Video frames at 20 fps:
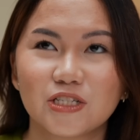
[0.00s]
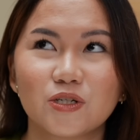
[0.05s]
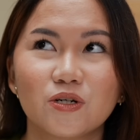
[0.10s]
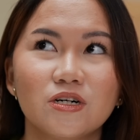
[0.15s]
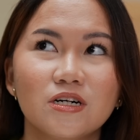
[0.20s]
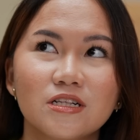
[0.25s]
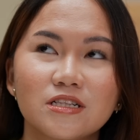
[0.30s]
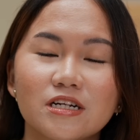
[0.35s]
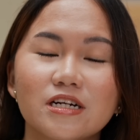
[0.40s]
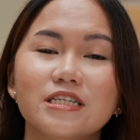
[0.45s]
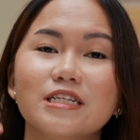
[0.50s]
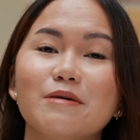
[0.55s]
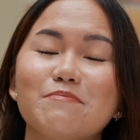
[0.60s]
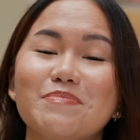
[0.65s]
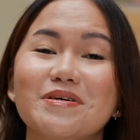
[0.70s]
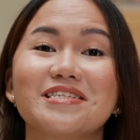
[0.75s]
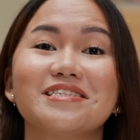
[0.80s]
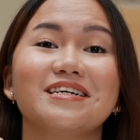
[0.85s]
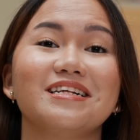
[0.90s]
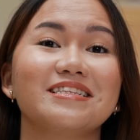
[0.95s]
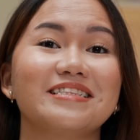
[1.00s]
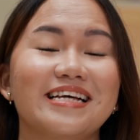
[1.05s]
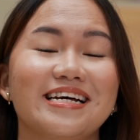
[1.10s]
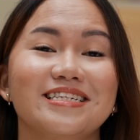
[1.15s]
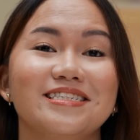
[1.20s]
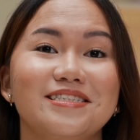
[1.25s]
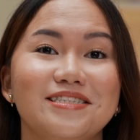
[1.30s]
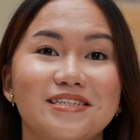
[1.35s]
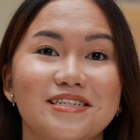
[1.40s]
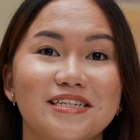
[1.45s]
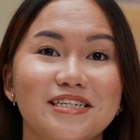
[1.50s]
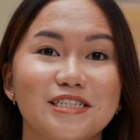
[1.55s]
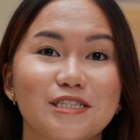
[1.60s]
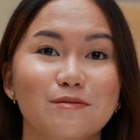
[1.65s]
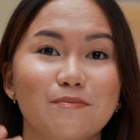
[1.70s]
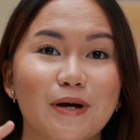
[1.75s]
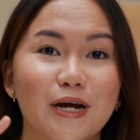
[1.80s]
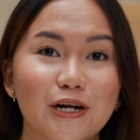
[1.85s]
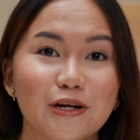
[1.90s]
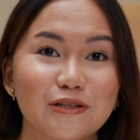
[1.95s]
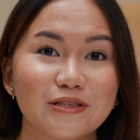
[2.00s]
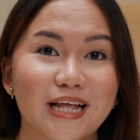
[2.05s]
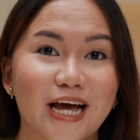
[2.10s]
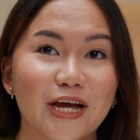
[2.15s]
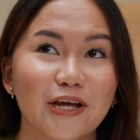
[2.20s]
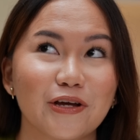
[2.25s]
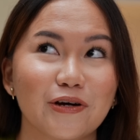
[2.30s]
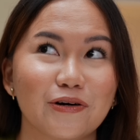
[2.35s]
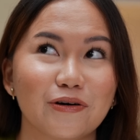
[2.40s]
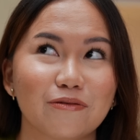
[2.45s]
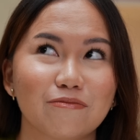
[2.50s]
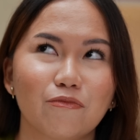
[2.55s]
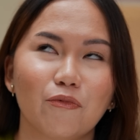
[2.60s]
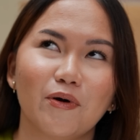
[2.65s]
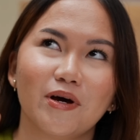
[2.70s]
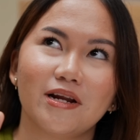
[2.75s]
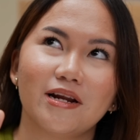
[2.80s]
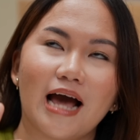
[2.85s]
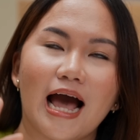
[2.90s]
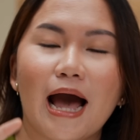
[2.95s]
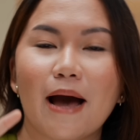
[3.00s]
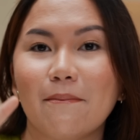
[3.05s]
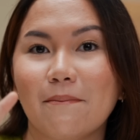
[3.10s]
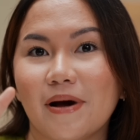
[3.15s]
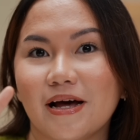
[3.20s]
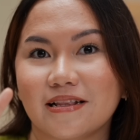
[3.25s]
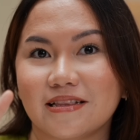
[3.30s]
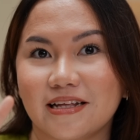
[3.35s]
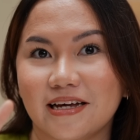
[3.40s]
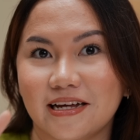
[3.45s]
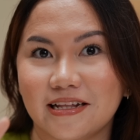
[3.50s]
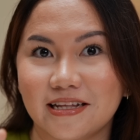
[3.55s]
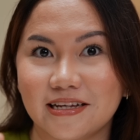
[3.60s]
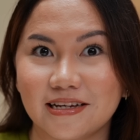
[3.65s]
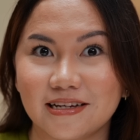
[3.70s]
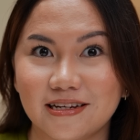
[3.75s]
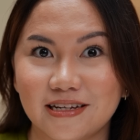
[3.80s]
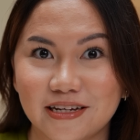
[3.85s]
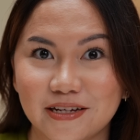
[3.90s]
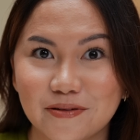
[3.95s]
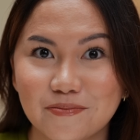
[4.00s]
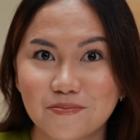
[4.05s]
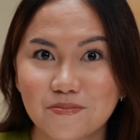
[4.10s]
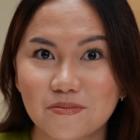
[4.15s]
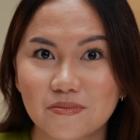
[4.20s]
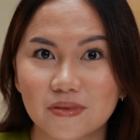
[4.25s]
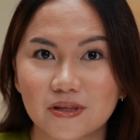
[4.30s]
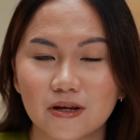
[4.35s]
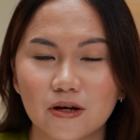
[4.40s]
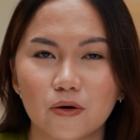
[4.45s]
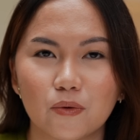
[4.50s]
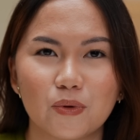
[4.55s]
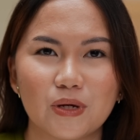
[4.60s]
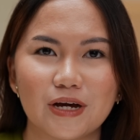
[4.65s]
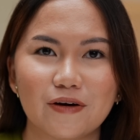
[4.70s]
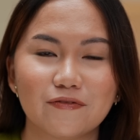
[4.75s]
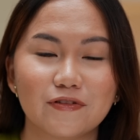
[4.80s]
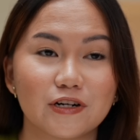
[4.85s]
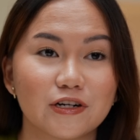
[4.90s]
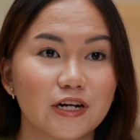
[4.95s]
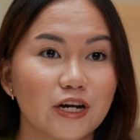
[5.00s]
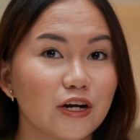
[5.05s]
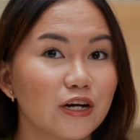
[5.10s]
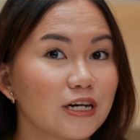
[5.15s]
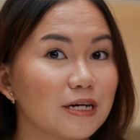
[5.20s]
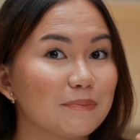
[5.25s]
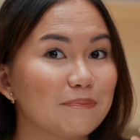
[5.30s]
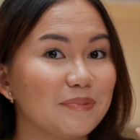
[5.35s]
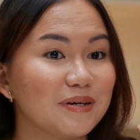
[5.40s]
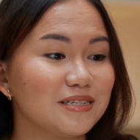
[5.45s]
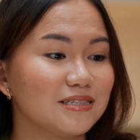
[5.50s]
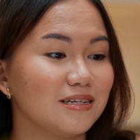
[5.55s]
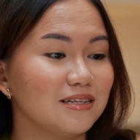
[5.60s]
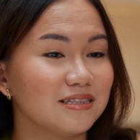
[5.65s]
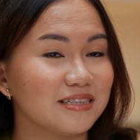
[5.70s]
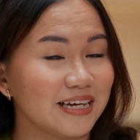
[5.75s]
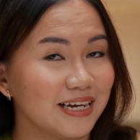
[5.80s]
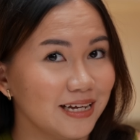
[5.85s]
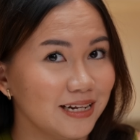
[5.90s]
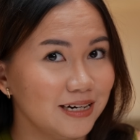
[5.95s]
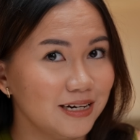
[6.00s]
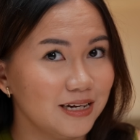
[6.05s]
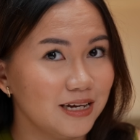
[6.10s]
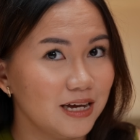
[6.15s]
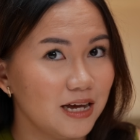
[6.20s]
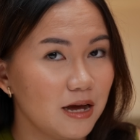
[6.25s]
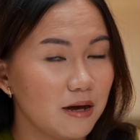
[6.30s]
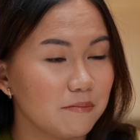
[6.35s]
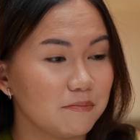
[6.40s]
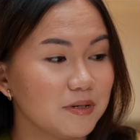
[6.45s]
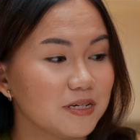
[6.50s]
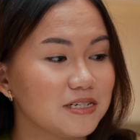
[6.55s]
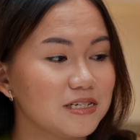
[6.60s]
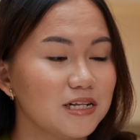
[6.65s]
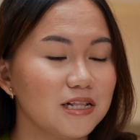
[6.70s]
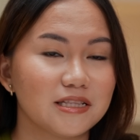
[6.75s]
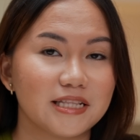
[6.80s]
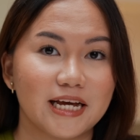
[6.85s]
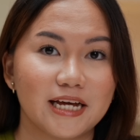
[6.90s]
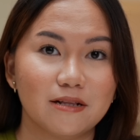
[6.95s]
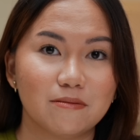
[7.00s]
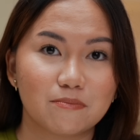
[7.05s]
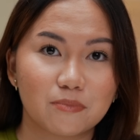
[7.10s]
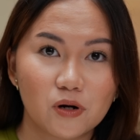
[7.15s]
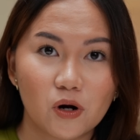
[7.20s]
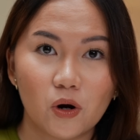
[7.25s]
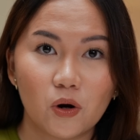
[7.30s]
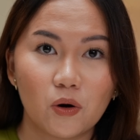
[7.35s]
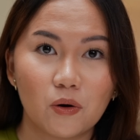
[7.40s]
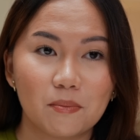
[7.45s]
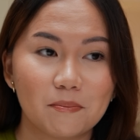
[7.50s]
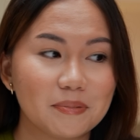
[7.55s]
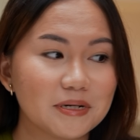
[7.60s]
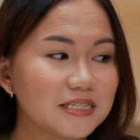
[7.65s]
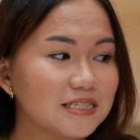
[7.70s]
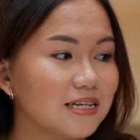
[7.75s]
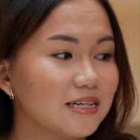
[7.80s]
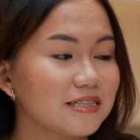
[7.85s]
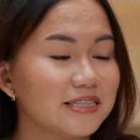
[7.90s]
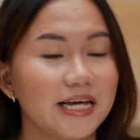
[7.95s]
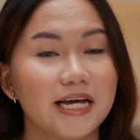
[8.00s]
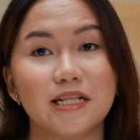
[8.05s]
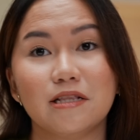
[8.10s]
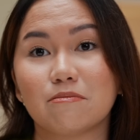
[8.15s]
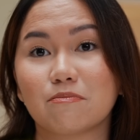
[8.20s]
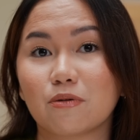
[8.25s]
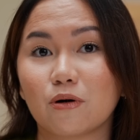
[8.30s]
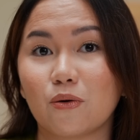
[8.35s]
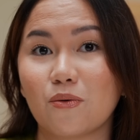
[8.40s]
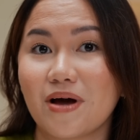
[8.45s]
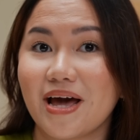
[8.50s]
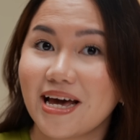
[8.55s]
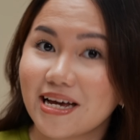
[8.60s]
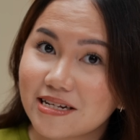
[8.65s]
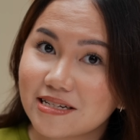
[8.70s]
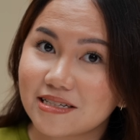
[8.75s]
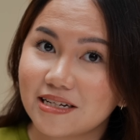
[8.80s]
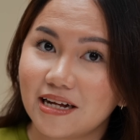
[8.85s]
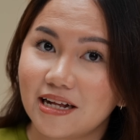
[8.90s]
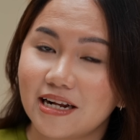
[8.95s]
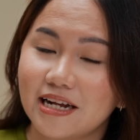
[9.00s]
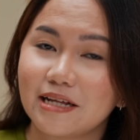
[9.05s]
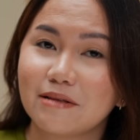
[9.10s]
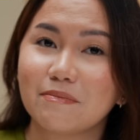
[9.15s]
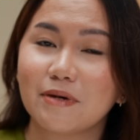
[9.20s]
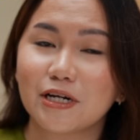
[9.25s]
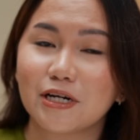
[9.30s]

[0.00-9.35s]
So under the Pixel 10 series, meron tayong, well, apat technically. We have the regular Pixel 10, Pixel 10 Pro, Pixel 10 Pro XL, and